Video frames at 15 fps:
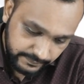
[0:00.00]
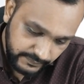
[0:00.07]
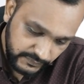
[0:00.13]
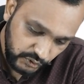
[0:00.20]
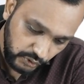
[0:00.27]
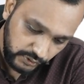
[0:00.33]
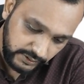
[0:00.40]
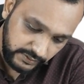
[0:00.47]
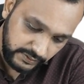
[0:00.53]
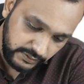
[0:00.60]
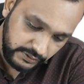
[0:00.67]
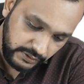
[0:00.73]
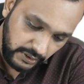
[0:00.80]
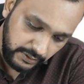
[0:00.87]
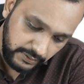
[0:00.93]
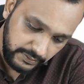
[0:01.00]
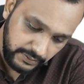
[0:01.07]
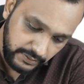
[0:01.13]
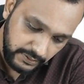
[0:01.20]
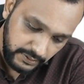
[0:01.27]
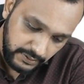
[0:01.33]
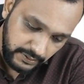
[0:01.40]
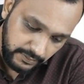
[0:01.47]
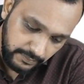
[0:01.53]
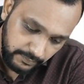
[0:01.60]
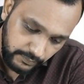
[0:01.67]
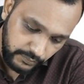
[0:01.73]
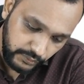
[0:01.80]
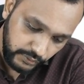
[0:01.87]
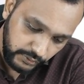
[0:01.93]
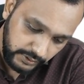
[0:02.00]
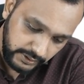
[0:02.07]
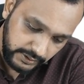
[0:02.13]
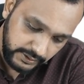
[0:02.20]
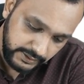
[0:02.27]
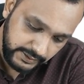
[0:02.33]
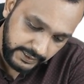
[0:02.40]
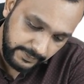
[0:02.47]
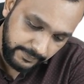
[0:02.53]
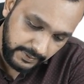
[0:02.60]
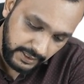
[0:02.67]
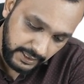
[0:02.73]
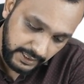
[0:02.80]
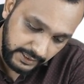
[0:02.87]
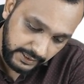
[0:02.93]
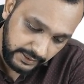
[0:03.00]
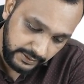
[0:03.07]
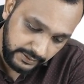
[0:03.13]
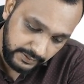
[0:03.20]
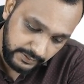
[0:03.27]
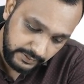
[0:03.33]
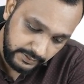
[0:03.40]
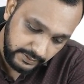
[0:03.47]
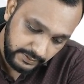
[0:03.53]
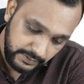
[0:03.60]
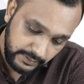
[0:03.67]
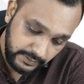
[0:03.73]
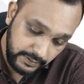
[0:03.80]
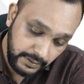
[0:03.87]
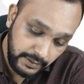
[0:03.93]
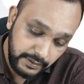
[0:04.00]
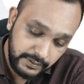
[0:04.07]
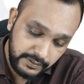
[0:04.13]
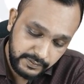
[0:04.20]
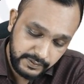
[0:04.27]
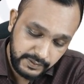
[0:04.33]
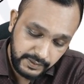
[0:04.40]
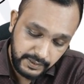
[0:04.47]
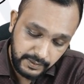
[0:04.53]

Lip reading: So this is your boot shaped heart seen